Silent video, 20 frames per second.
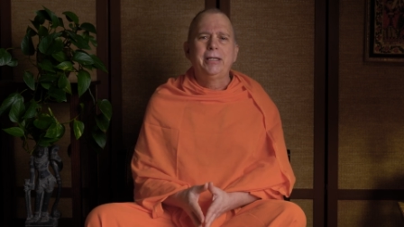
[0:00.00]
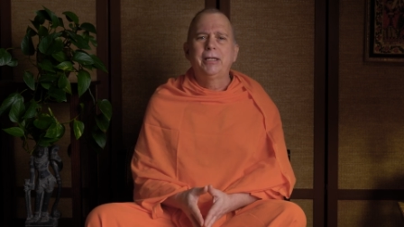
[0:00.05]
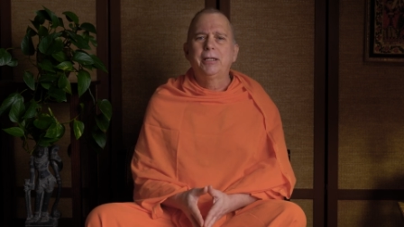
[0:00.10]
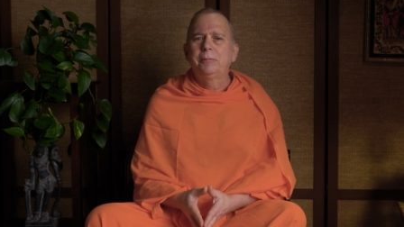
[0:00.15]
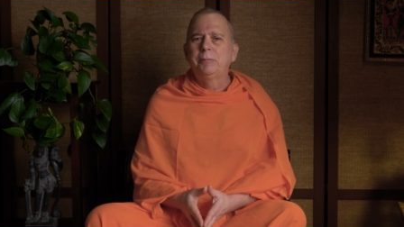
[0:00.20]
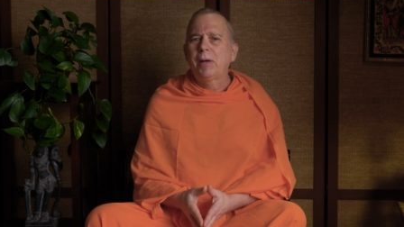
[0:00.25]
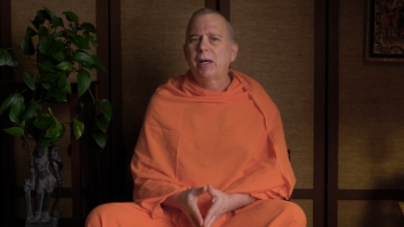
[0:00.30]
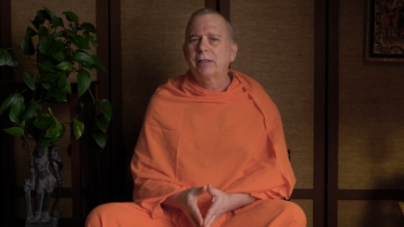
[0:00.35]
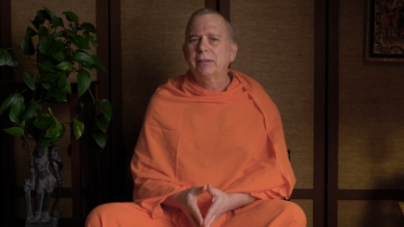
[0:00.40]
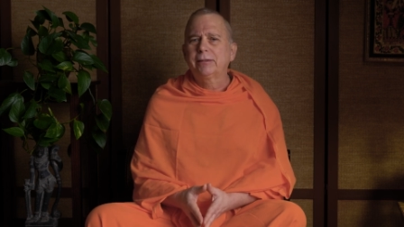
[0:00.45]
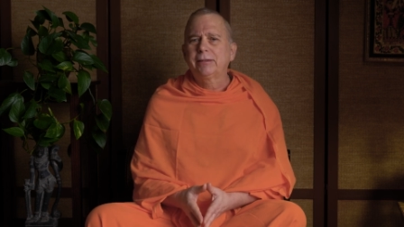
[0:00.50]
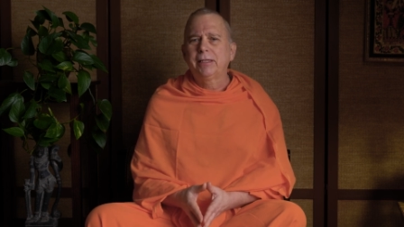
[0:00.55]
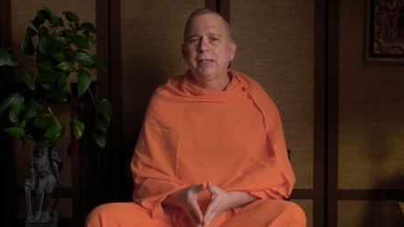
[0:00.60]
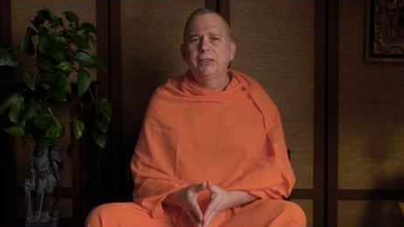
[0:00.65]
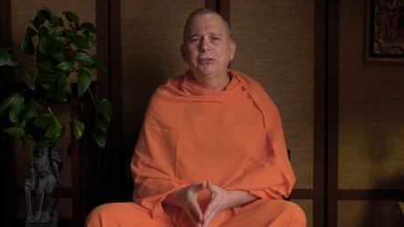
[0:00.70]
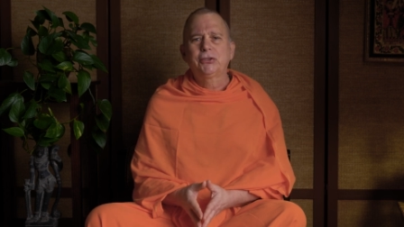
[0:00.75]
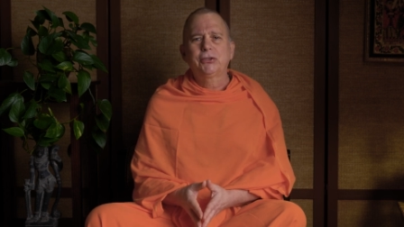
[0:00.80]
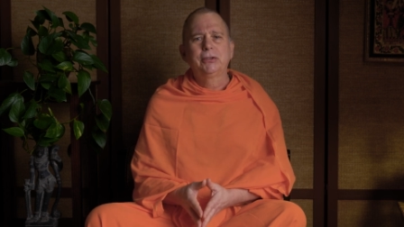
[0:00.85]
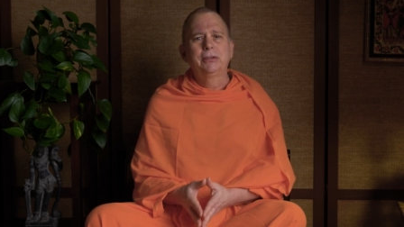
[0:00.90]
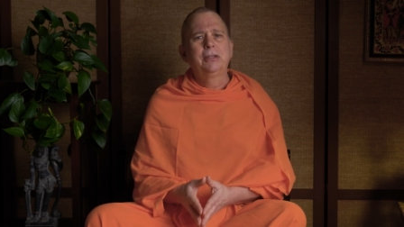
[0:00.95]
In
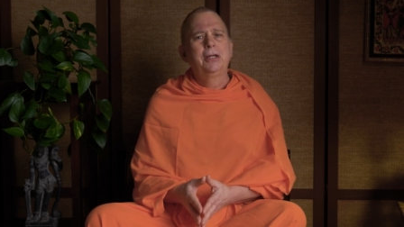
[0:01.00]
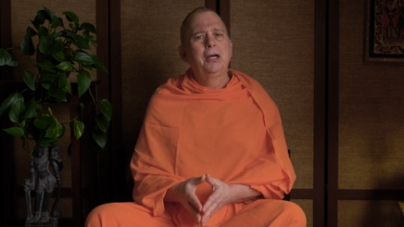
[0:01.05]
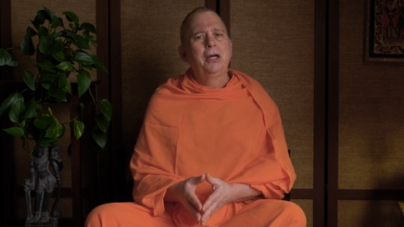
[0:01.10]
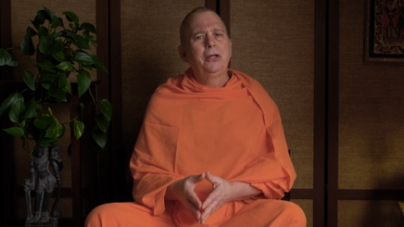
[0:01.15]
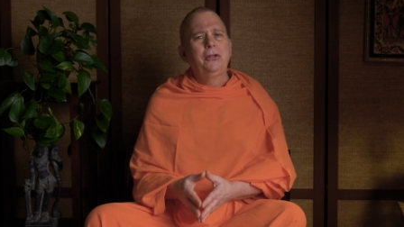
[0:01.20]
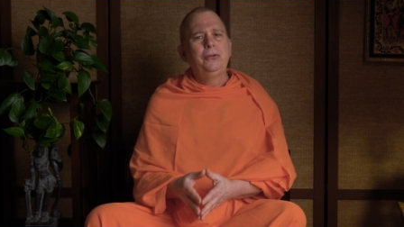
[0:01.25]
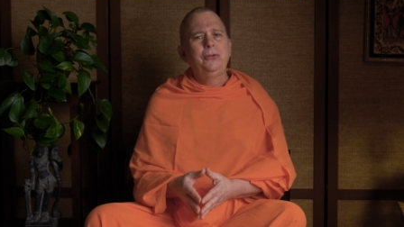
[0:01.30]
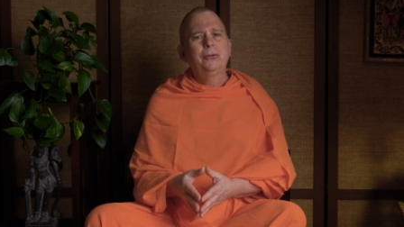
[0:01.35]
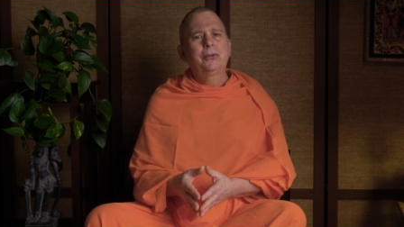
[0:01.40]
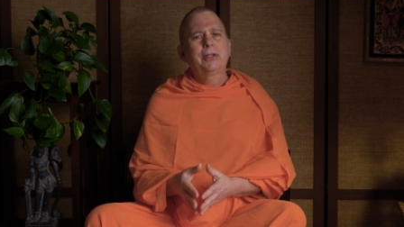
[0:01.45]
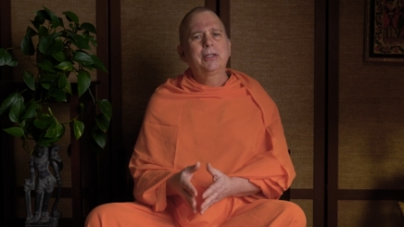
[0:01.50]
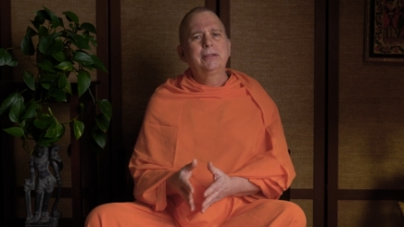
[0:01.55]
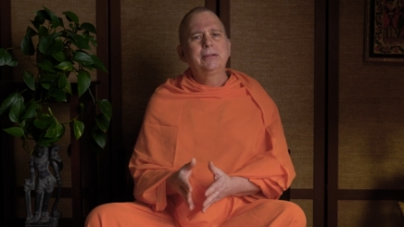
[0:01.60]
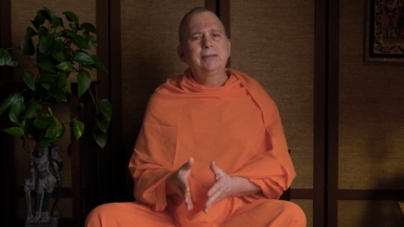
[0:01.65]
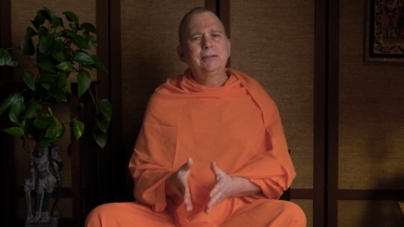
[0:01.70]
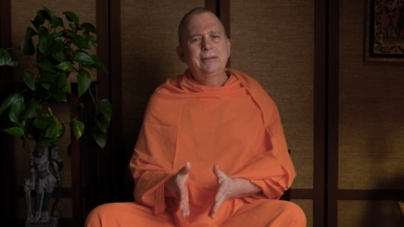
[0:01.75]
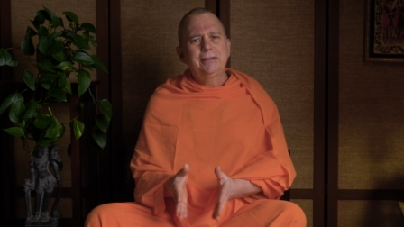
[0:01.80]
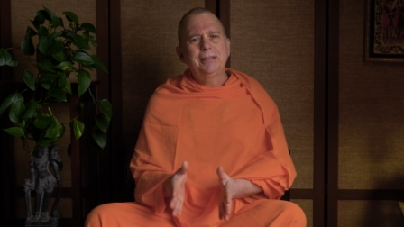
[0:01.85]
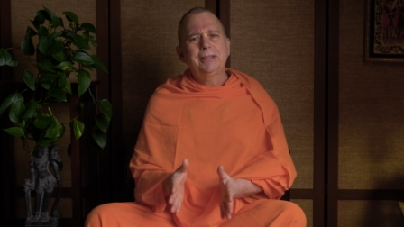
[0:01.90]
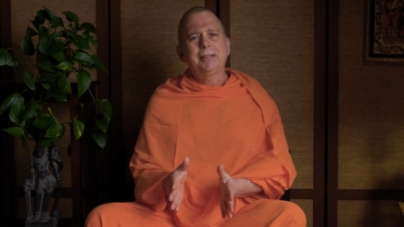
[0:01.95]
meditation, you
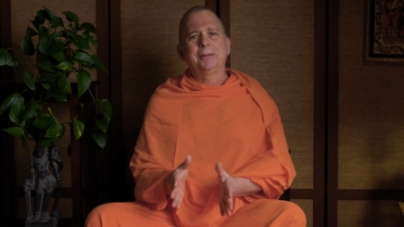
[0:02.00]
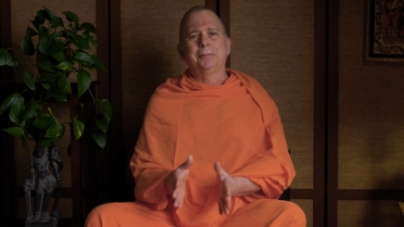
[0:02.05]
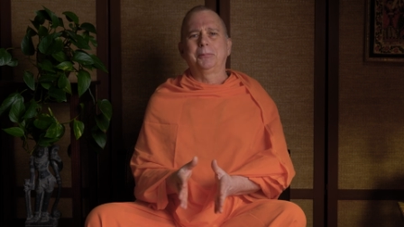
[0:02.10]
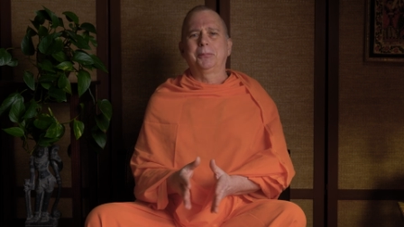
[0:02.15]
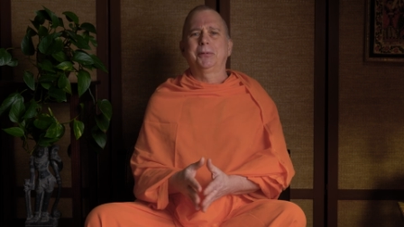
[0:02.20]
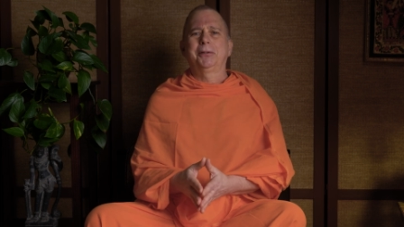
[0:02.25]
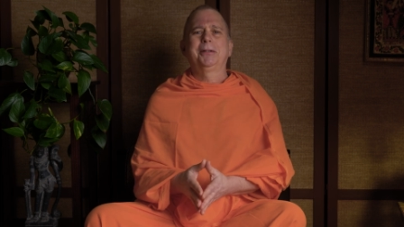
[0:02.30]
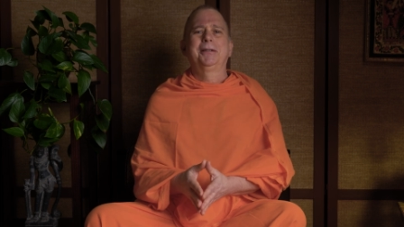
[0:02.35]
can dip